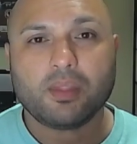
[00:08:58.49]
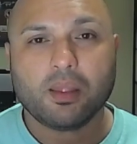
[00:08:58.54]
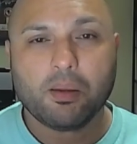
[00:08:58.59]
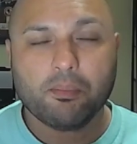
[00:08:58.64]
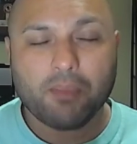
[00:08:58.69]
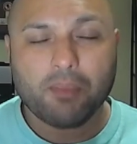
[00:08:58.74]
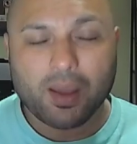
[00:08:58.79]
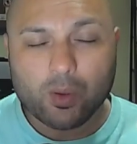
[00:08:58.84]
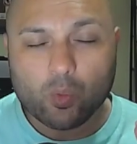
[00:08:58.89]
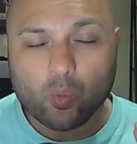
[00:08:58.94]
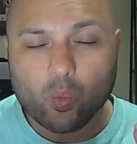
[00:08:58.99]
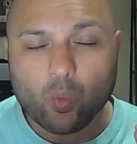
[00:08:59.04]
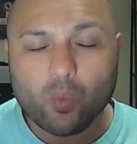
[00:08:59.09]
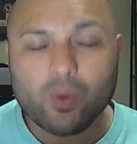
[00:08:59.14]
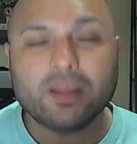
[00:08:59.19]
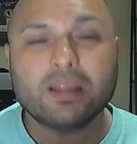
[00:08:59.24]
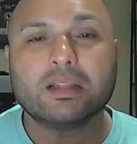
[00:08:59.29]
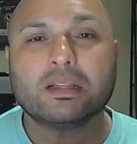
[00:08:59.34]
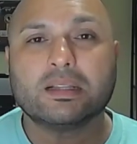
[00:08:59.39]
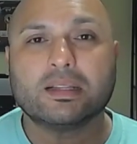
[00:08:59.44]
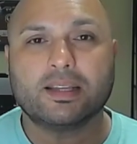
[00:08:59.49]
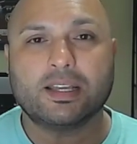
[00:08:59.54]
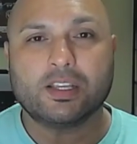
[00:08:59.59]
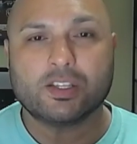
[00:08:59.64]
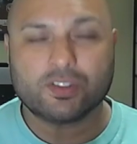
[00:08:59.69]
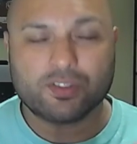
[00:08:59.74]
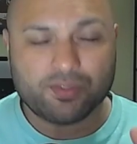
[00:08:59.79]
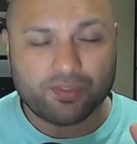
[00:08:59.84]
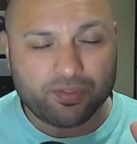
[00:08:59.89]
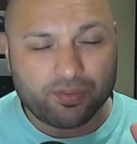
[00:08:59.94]
My will
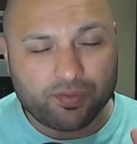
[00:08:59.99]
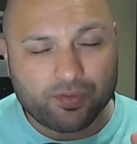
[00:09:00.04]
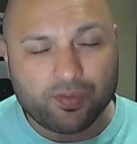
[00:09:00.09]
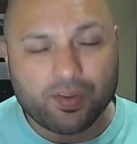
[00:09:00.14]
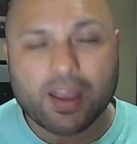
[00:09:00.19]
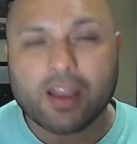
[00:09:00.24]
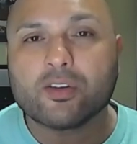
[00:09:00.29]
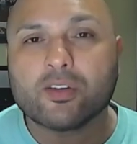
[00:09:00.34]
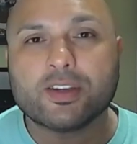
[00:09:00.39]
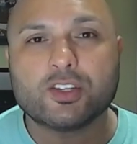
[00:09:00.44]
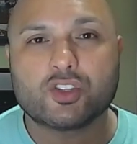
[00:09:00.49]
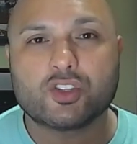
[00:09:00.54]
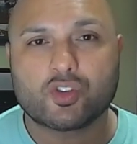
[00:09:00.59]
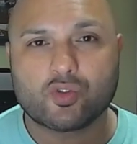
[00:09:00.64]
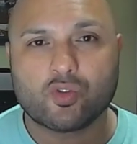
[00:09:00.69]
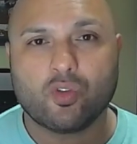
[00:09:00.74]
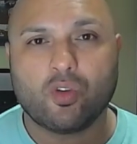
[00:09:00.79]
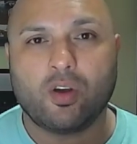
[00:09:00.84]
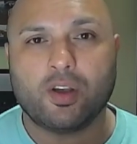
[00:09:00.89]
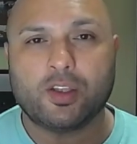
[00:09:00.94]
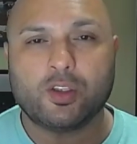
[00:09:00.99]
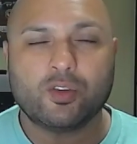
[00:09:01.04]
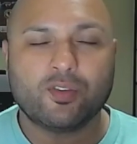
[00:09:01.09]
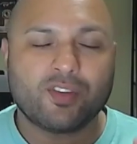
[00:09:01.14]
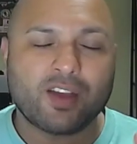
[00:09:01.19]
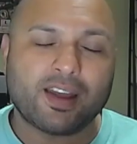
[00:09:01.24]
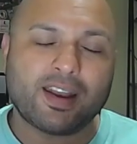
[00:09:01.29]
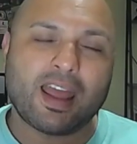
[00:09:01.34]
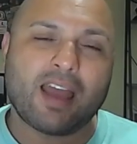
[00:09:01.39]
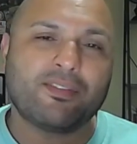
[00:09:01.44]
is very strong. And you've
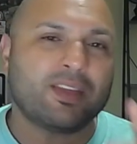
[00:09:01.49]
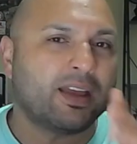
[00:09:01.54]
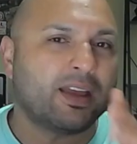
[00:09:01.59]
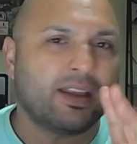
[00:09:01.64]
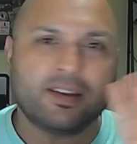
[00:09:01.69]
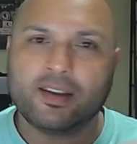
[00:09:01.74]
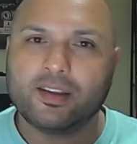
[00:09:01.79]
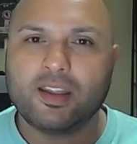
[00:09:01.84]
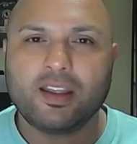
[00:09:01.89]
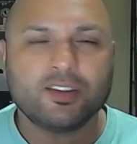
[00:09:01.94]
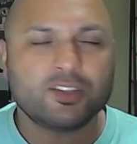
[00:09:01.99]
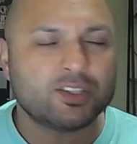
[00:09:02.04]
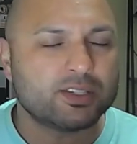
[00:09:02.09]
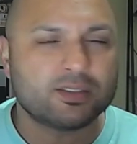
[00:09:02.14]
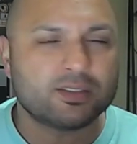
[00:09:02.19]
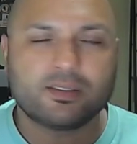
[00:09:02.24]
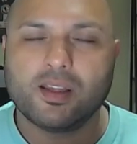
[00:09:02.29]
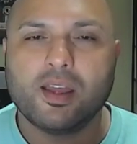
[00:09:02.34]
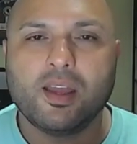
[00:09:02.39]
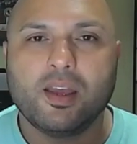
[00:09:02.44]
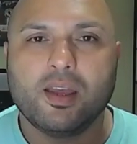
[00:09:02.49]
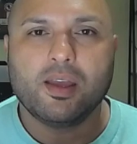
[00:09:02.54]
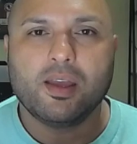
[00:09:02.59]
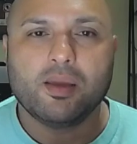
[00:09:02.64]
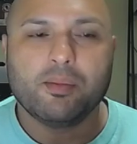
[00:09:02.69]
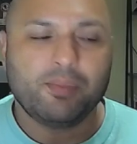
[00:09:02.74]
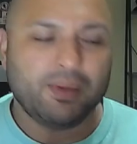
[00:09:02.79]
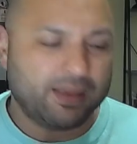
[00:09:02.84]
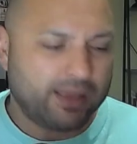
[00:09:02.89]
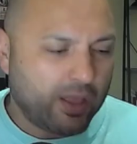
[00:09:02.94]
got to have that. And not just
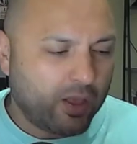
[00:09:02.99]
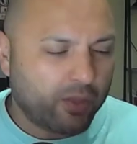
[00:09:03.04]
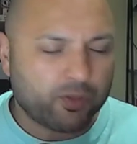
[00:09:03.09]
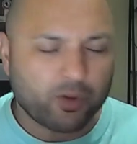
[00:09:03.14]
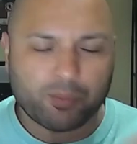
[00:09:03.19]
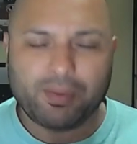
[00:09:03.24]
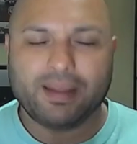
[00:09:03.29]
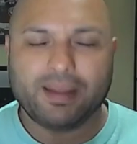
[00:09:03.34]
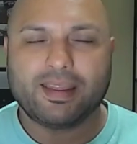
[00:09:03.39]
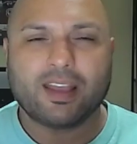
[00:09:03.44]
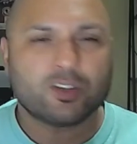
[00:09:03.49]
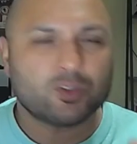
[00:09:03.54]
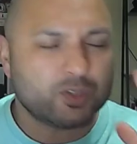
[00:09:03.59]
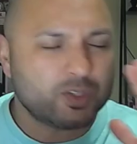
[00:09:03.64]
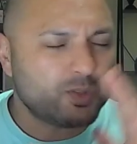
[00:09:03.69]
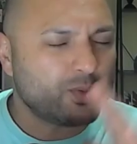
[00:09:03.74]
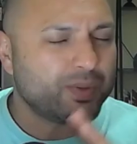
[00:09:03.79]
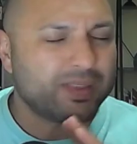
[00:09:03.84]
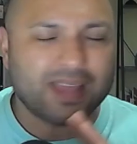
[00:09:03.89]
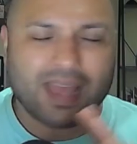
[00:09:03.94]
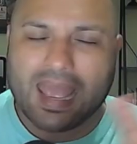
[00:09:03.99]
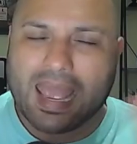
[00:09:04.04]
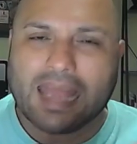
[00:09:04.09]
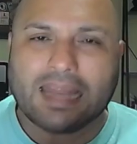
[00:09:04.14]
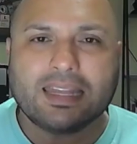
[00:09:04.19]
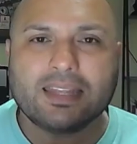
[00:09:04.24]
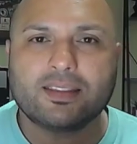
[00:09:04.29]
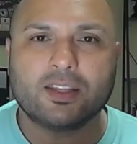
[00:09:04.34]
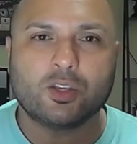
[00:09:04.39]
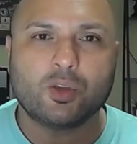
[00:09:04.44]
being healthy or being cancer, just with
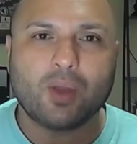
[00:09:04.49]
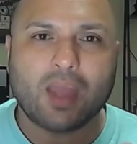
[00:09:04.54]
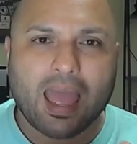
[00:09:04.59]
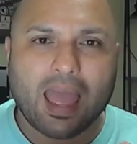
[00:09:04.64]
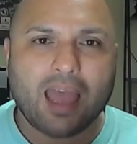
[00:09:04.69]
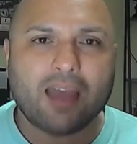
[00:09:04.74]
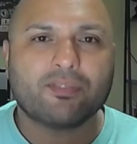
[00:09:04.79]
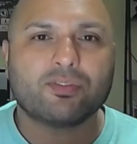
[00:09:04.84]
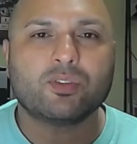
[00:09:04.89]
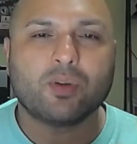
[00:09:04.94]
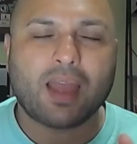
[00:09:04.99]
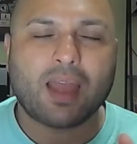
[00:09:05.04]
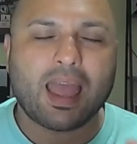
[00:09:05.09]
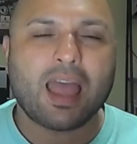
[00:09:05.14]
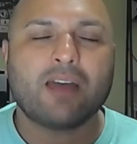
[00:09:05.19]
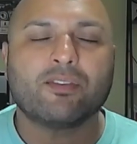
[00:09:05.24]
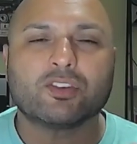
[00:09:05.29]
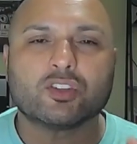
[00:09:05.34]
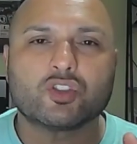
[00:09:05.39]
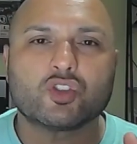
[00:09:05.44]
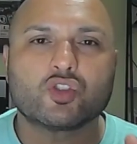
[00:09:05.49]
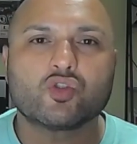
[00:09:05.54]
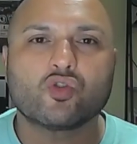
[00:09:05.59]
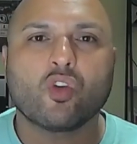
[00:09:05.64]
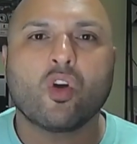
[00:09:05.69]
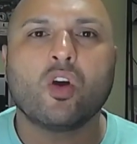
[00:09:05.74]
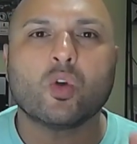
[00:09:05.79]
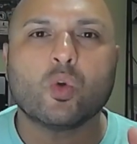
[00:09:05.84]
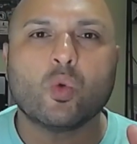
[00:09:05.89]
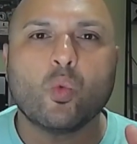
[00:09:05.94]
anything. You have to have a
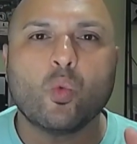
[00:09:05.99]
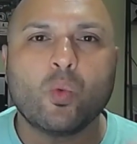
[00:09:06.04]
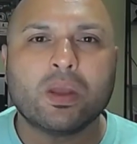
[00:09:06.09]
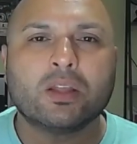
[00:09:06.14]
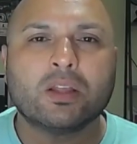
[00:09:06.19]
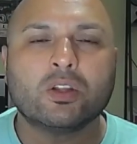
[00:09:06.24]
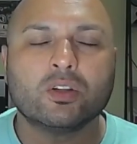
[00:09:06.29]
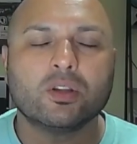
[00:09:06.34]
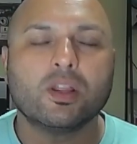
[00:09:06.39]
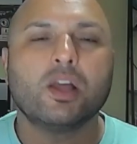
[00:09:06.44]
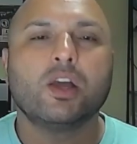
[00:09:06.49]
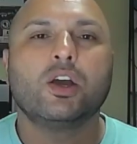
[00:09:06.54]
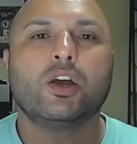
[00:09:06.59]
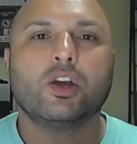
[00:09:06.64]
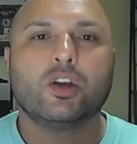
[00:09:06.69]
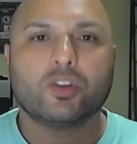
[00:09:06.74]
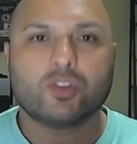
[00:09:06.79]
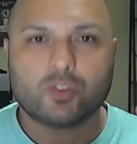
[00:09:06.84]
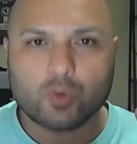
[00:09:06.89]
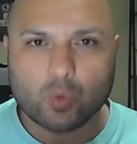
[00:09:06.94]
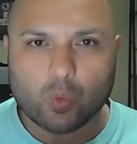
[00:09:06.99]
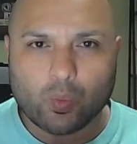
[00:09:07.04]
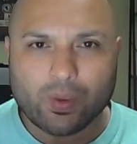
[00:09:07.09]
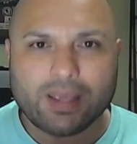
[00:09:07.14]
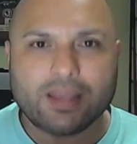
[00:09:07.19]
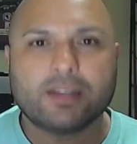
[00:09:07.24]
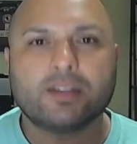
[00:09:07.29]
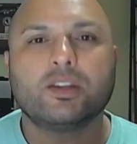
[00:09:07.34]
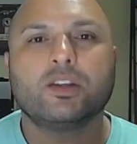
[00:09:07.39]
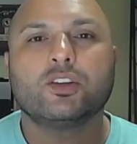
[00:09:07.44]
strong will to
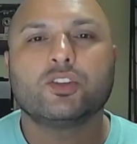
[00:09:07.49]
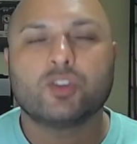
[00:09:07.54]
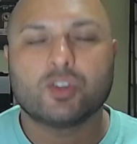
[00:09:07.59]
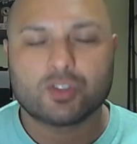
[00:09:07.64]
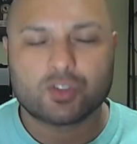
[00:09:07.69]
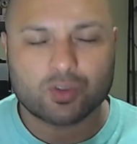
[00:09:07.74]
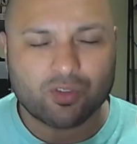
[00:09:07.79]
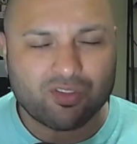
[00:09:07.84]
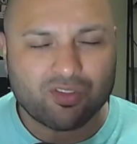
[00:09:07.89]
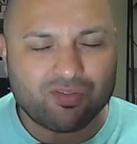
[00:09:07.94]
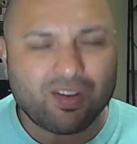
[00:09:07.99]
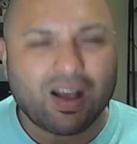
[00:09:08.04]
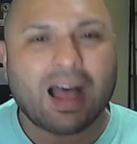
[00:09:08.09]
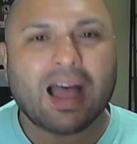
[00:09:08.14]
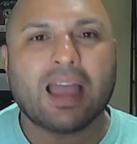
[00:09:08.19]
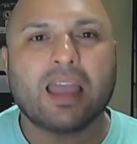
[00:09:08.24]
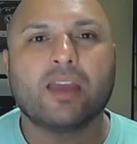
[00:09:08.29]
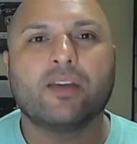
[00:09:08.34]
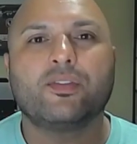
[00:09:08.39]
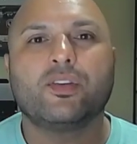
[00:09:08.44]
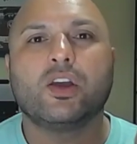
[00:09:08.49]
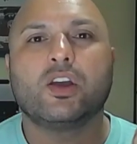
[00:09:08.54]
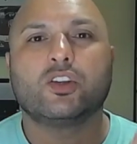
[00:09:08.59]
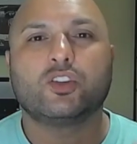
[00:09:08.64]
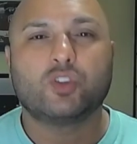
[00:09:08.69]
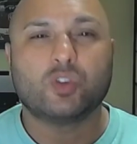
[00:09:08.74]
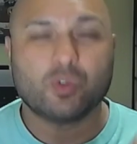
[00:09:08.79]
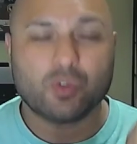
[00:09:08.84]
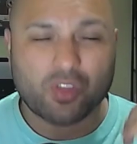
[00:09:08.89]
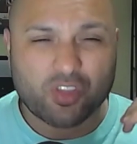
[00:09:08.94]
win, to survive,
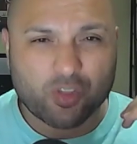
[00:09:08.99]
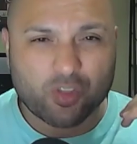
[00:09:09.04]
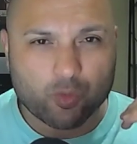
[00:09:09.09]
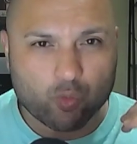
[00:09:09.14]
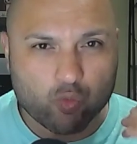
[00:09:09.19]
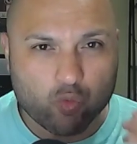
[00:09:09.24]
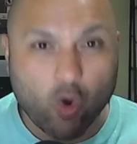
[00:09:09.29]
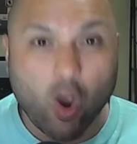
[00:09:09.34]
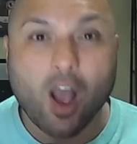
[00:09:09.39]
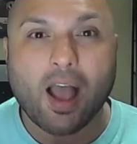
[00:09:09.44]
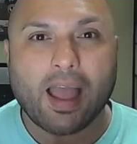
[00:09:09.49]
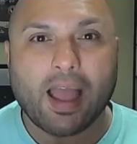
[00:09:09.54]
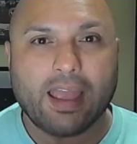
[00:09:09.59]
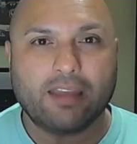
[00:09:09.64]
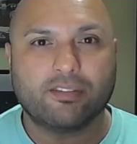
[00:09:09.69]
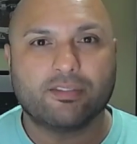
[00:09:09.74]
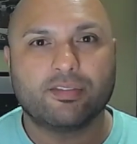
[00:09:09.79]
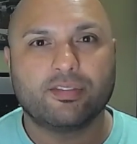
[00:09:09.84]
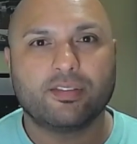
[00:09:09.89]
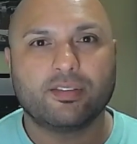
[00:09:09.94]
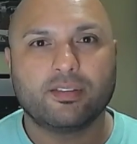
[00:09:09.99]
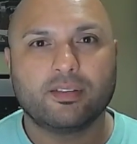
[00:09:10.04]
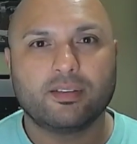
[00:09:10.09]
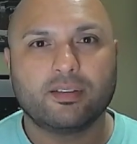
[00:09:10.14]
to thrive.